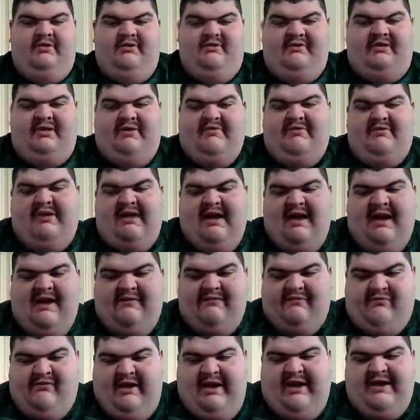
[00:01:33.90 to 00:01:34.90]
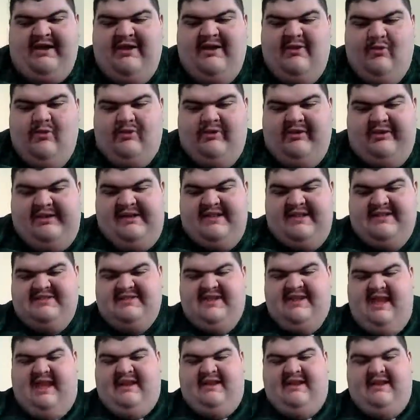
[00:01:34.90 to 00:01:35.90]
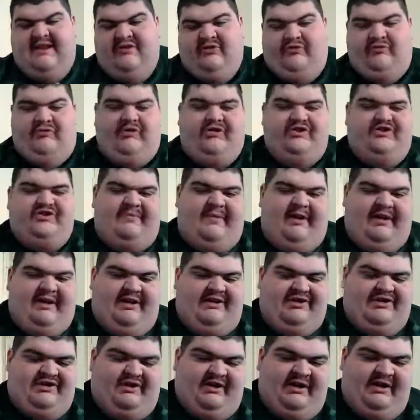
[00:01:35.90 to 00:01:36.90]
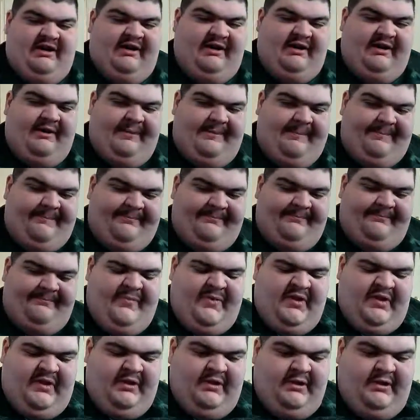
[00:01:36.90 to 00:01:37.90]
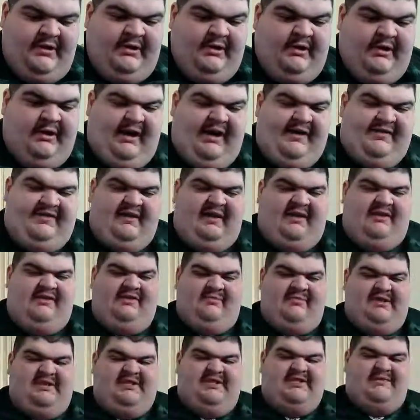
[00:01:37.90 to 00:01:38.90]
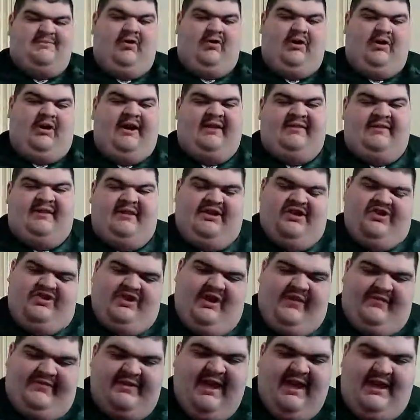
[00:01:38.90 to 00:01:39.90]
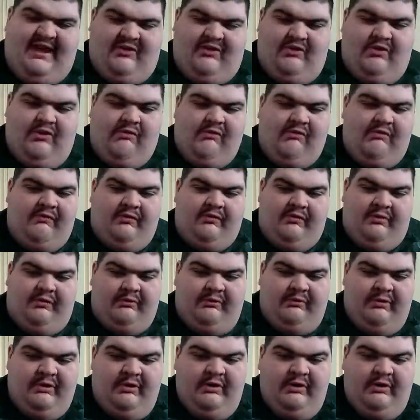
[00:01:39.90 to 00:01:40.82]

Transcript: Then we have Randy Orton against Kane in a grudge match. I think to be smart, I think they should have Kane go over.